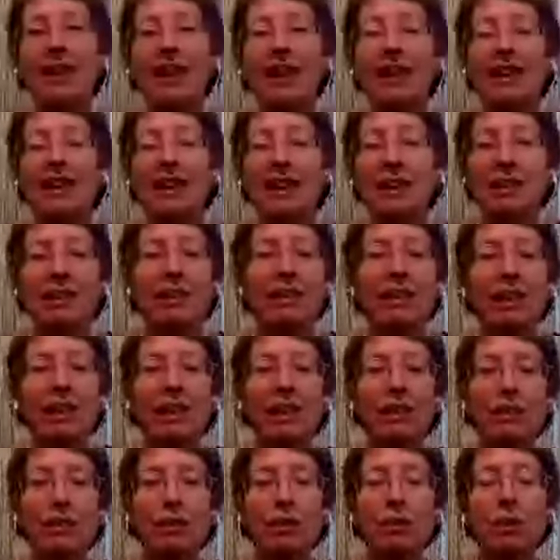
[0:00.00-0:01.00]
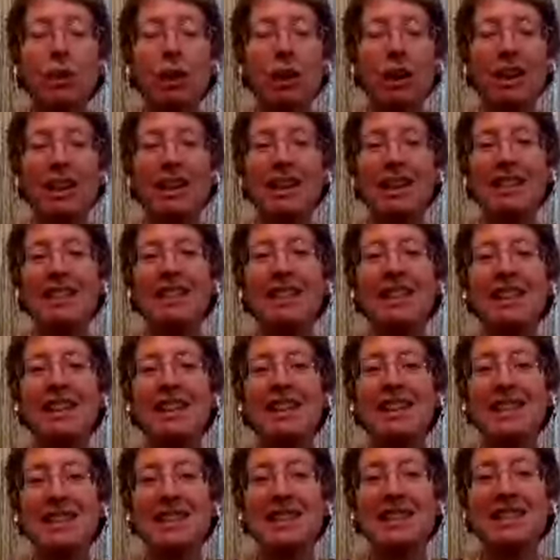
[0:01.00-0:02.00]
and even if you are in
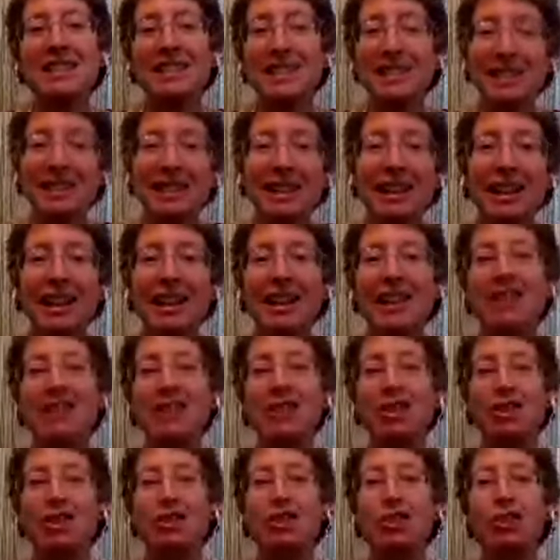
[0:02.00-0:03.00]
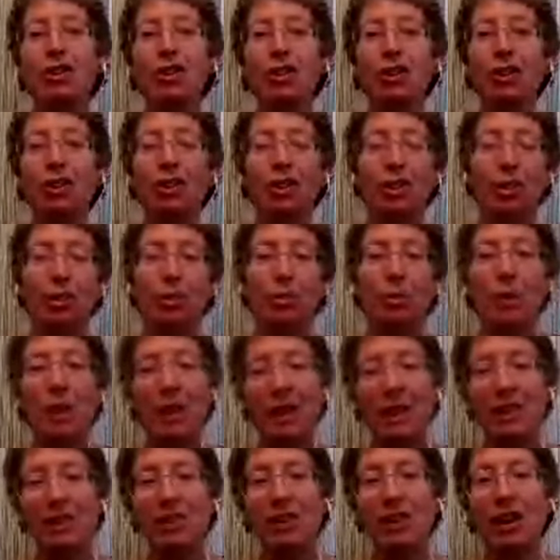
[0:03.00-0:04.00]
the inside circle
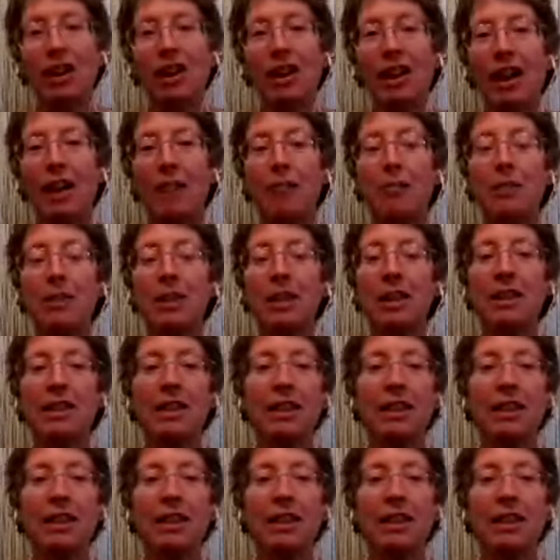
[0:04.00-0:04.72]
when it's all happening,